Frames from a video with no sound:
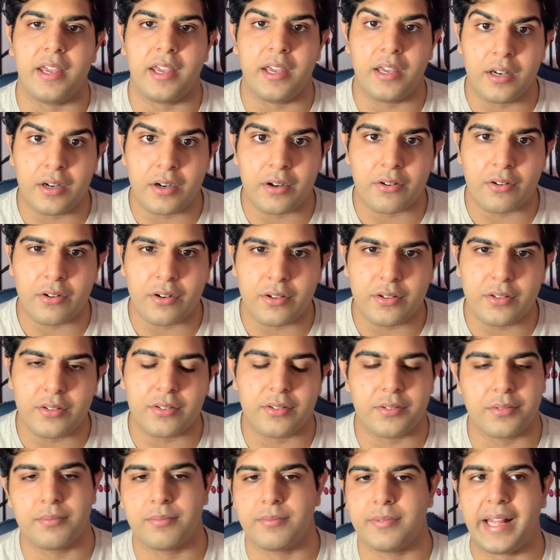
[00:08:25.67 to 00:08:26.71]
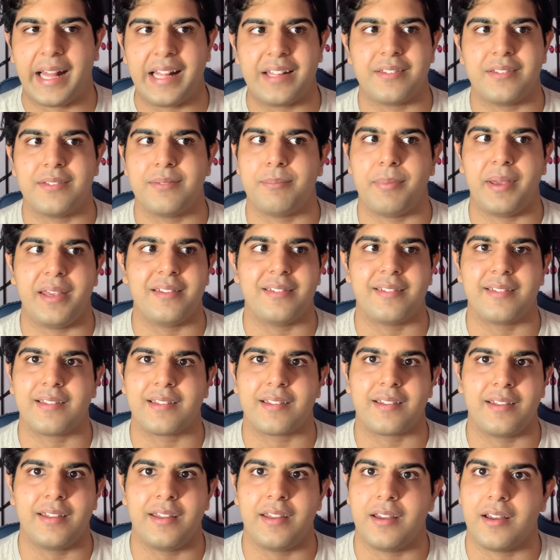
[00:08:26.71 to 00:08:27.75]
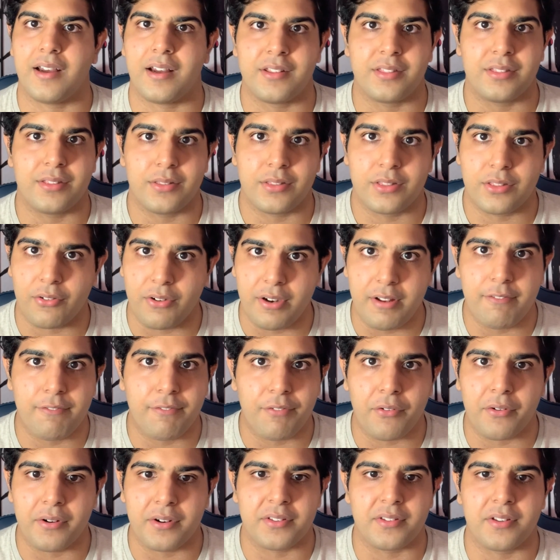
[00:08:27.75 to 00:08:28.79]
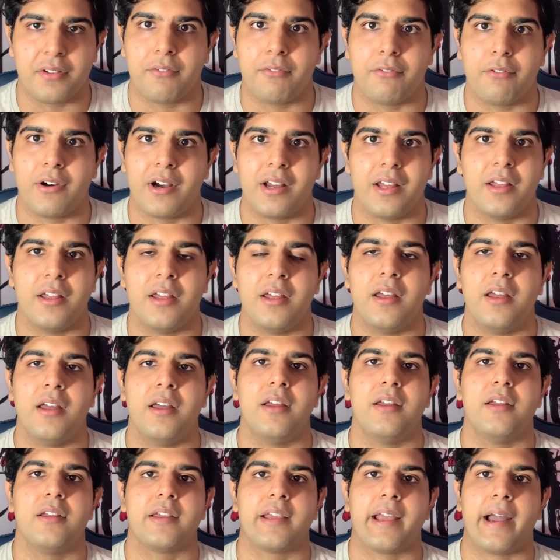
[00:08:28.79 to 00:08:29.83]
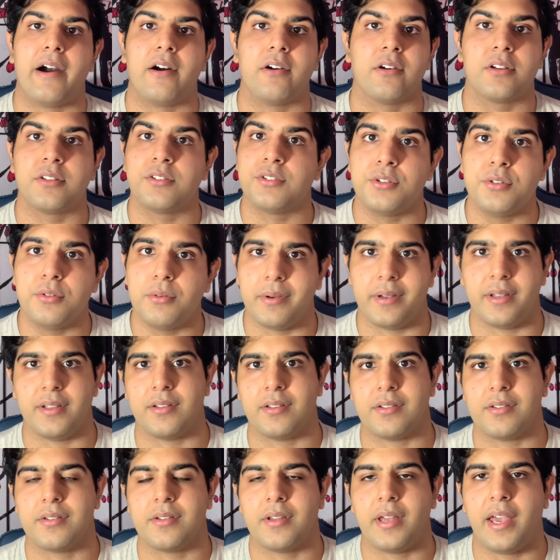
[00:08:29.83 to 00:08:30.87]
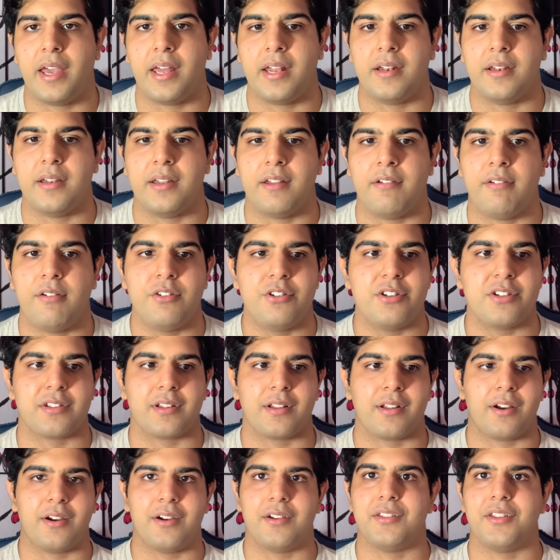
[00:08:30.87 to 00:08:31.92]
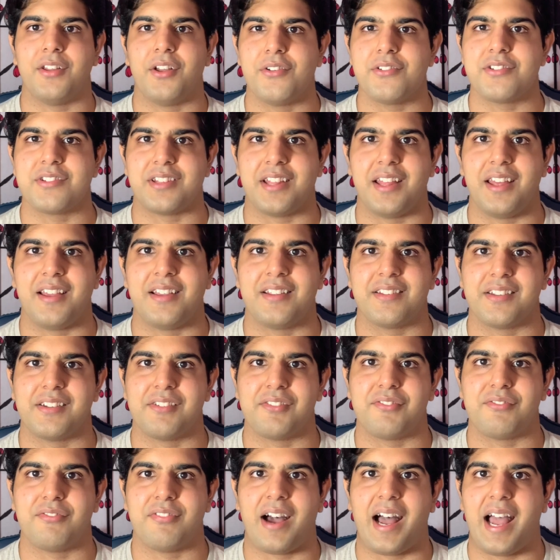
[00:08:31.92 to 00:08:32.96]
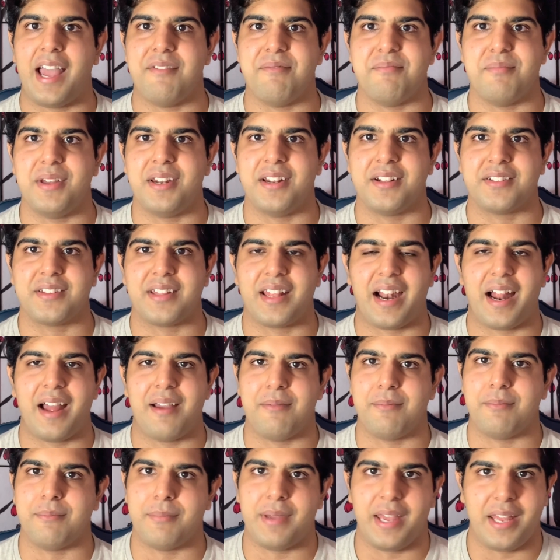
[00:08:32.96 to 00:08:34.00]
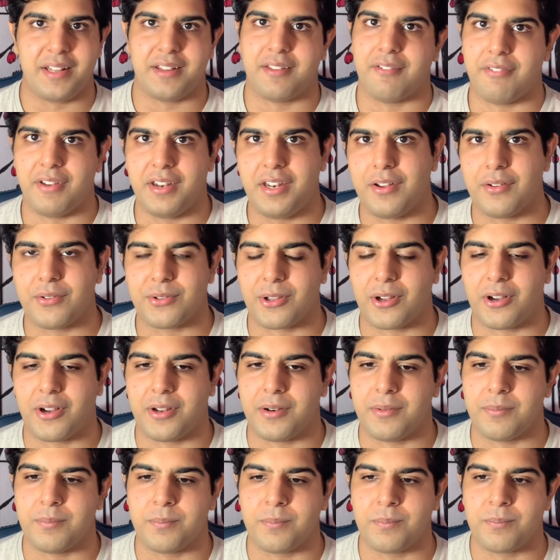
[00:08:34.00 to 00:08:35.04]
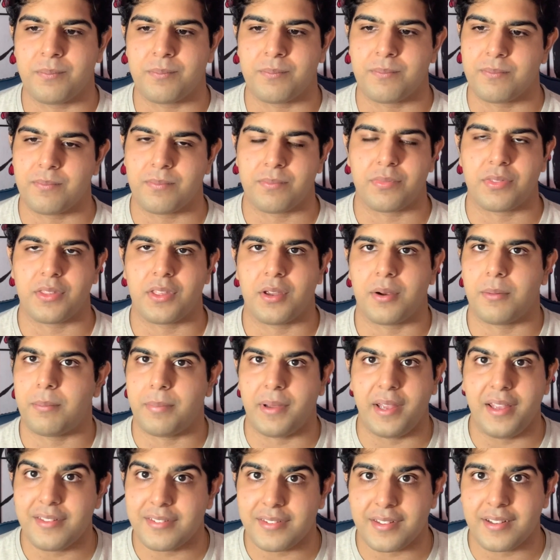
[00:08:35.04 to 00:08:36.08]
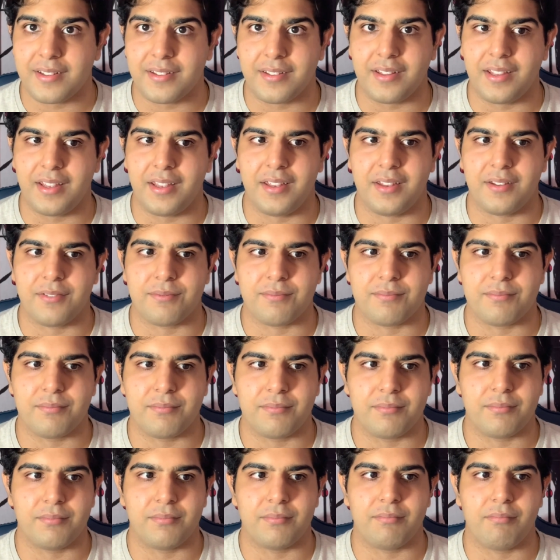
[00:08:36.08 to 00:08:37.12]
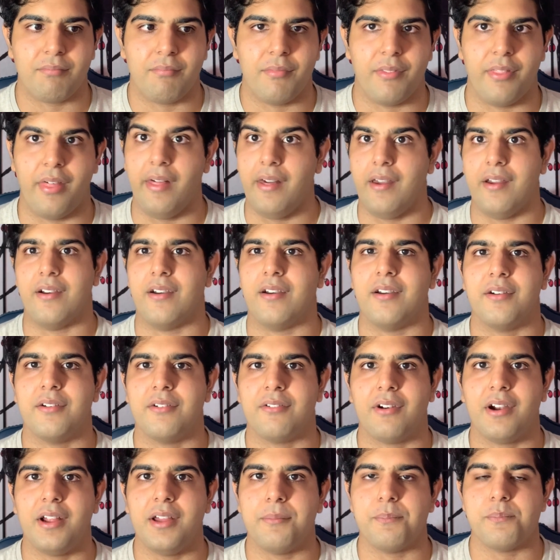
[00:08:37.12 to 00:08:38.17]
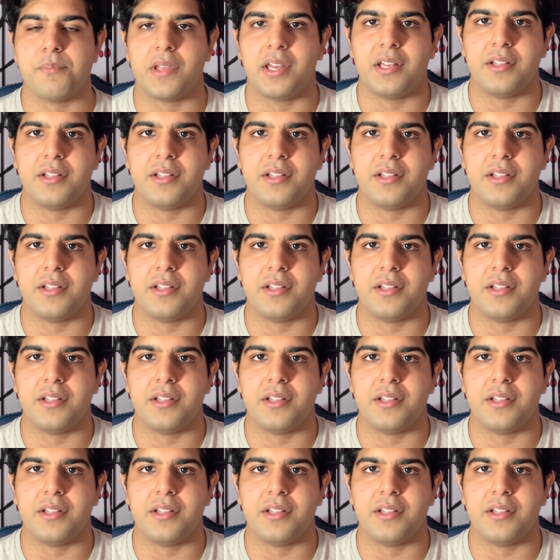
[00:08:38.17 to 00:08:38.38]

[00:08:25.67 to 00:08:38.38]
Integrals, that's basically a 3/4 of what Calc 2 is. And if you just learn those things in 5 minutes that I made the videos on, you're basically there, right?